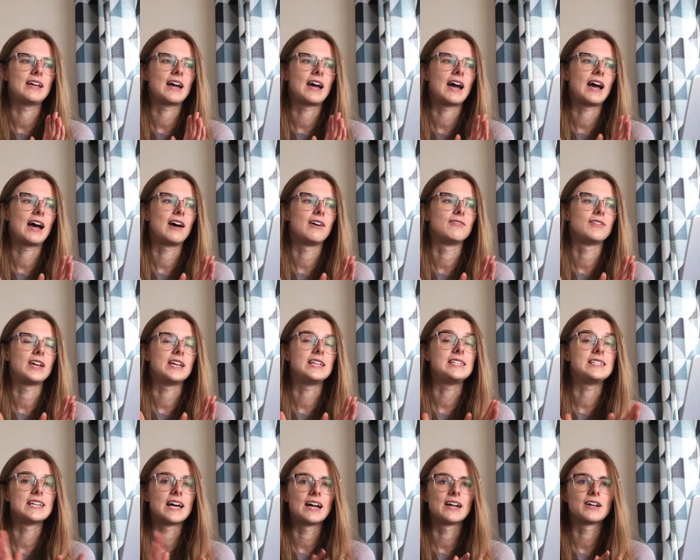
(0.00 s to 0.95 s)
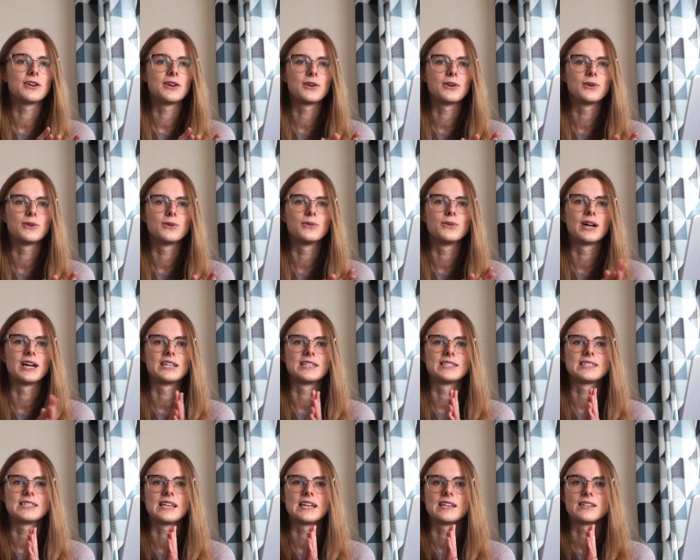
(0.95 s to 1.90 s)
have a dango
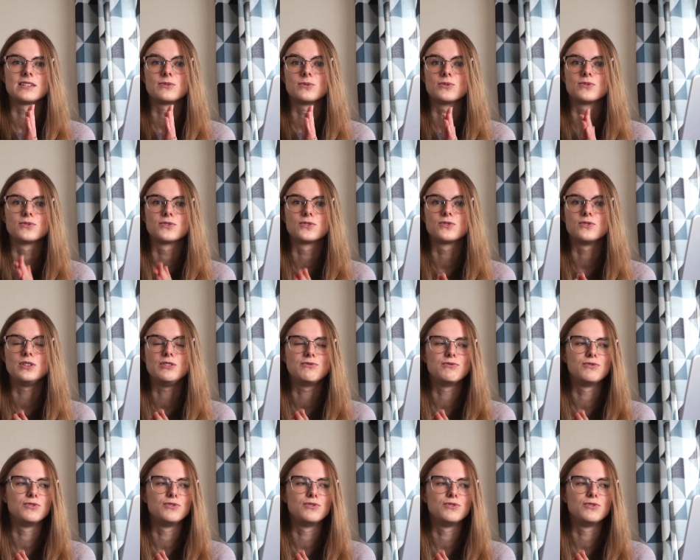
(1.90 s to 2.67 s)
as their sort of street